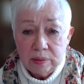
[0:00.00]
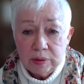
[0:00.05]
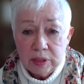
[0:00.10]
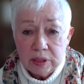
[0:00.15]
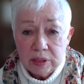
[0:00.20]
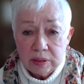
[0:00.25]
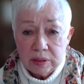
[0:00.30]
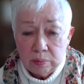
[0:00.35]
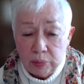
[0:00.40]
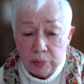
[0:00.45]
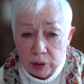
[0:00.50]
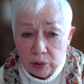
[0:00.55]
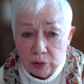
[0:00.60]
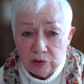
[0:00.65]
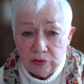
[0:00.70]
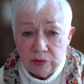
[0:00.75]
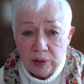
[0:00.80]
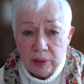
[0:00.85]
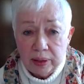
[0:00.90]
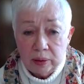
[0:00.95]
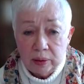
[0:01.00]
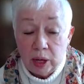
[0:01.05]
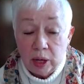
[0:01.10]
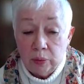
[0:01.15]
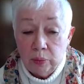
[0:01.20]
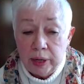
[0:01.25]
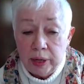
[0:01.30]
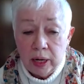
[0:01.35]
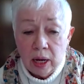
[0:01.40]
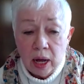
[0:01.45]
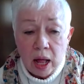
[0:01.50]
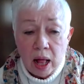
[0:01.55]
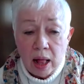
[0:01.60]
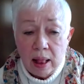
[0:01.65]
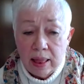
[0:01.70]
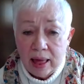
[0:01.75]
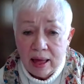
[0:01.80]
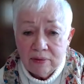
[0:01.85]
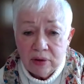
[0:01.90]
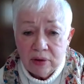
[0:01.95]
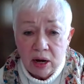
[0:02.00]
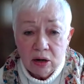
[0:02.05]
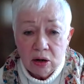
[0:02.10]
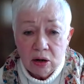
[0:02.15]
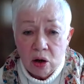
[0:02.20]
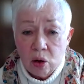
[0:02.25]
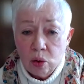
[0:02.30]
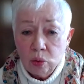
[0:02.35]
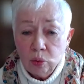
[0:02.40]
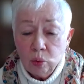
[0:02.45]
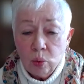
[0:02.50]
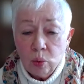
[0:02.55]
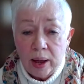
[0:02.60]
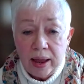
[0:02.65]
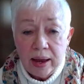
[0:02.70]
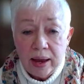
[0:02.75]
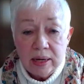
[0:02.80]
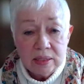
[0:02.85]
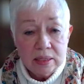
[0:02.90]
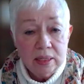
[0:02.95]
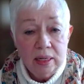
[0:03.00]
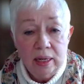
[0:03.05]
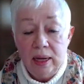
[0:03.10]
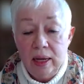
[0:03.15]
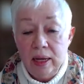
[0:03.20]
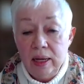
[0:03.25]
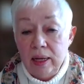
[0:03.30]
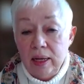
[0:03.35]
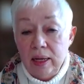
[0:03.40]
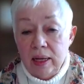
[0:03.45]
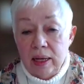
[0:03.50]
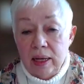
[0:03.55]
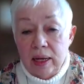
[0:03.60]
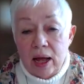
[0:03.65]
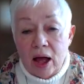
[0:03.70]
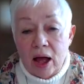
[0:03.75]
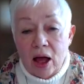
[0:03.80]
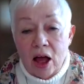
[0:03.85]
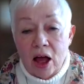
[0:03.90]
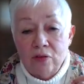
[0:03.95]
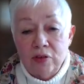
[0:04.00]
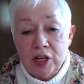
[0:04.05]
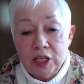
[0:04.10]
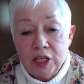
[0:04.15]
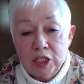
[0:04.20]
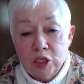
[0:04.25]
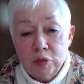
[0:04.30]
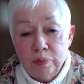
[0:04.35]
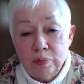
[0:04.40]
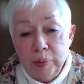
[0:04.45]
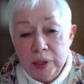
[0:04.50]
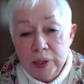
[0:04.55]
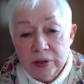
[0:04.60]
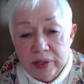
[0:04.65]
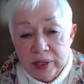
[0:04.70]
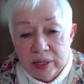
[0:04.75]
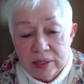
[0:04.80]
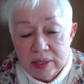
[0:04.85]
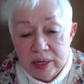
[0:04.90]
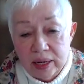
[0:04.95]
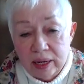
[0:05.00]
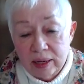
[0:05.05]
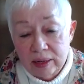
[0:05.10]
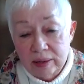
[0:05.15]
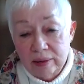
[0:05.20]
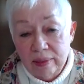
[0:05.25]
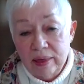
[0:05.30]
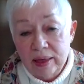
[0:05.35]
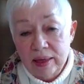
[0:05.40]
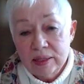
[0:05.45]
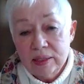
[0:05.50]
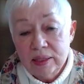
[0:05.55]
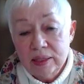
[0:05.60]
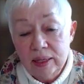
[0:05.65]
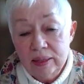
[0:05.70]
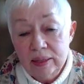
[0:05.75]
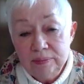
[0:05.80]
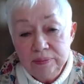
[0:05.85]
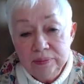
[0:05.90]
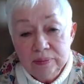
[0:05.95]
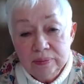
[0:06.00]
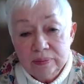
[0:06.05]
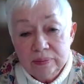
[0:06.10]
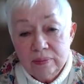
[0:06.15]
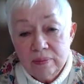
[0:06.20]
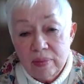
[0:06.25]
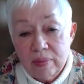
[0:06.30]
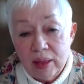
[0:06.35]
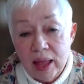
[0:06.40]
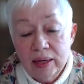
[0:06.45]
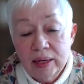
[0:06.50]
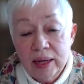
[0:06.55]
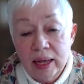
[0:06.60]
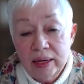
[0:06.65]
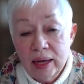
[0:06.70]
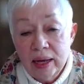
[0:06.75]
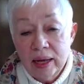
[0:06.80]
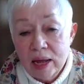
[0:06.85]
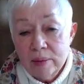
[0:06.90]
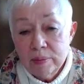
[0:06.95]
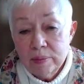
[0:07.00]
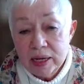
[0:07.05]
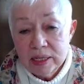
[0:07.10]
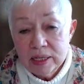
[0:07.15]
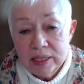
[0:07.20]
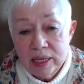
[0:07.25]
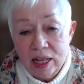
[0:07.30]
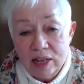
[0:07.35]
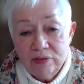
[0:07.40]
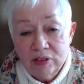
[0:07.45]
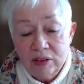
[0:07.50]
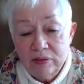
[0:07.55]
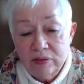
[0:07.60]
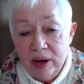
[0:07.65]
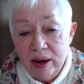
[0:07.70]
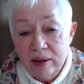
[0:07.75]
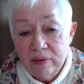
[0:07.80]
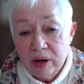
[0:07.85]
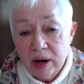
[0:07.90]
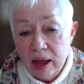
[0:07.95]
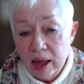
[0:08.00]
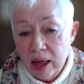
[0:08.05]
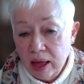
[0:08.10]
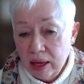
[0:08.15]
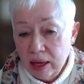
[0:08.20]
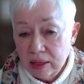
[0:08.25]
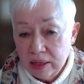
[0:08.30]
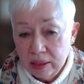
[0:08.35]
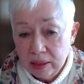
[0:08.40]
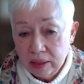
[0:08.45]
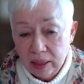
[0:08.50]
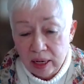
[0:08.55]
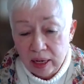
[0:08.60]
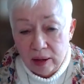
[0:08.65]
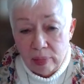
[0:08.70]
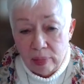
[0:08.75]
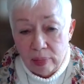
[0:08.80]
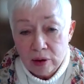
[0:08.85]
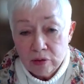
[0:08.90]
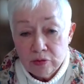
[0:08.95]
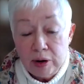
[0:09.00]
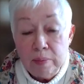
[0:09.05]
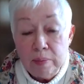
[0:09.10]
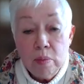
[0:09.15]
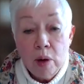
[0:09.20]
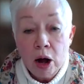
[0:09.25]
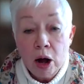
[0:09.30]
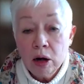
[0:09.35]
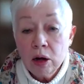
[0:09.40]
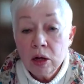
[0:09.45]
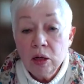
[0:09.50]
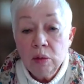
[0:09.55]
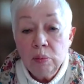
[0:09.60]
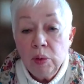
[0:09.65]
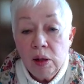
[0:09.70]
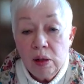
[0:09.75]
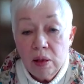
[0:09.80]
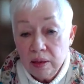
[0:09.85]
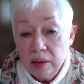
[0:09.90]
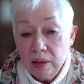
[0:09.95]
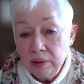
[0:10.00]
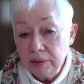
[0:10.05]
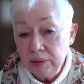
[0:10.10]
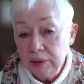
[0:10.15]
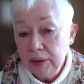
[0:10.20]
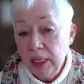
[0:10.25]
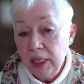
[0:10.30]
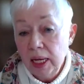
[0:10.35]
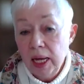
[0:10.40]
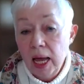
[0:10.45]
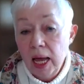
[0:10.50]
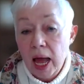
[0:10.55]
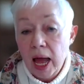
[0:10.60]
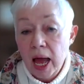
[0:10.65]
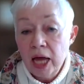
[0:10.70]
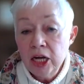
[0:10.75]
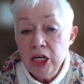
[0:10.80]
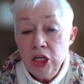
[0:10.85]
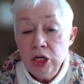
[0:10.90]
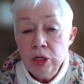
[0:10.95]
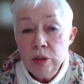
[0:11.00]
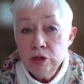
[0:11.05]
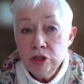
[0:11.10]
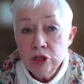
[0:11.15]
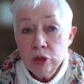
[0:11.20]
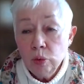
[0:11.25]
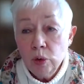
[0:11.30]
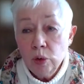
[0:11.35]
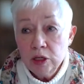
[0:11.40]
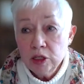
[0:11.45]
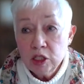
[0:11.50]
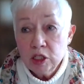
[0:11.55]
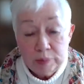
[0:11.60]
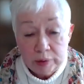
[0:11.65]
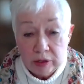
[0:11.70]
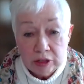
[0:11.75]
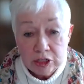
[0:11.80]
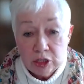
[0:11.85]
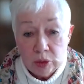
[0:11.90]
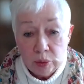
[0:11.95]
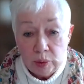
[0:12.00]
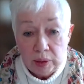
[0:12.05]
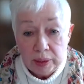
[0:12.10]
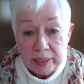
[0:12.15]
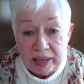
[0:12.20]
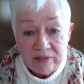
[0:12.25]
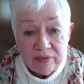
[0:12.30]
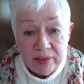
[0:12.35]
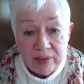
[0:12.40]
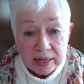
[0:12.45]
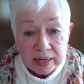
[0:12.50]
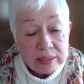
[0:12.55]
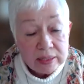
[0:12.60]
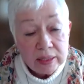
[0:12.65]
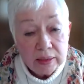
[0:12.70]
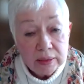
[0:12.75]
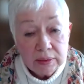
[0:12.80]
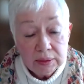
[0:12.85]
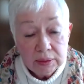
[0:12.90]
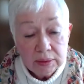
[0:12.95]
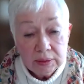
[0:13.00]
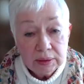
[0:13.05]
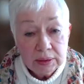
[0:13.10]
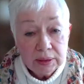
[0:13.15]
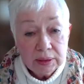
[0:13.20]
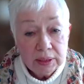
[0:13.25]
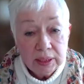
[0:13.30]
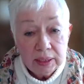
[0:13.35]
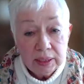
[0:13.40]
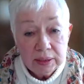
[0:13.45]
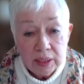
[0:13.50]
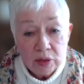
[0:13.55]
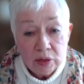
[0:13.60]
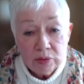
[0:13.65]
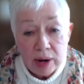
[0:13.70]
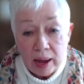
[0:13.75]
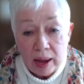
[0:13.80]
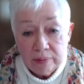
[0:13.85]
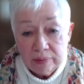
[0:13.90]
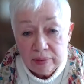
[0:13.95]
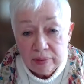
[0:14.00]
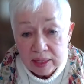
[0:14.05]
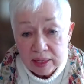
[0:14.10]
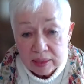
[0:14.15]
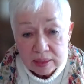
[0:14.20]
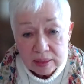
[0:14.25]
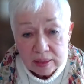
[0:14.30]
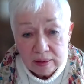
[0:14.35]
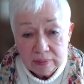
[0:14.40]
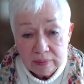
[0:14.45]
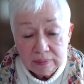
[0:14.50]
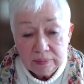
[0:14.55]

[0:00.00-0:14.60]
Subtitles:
was beautiful. And we all have our own ways of experiencing this. And I myself have never had a remarkable, unusual spiritual event around this.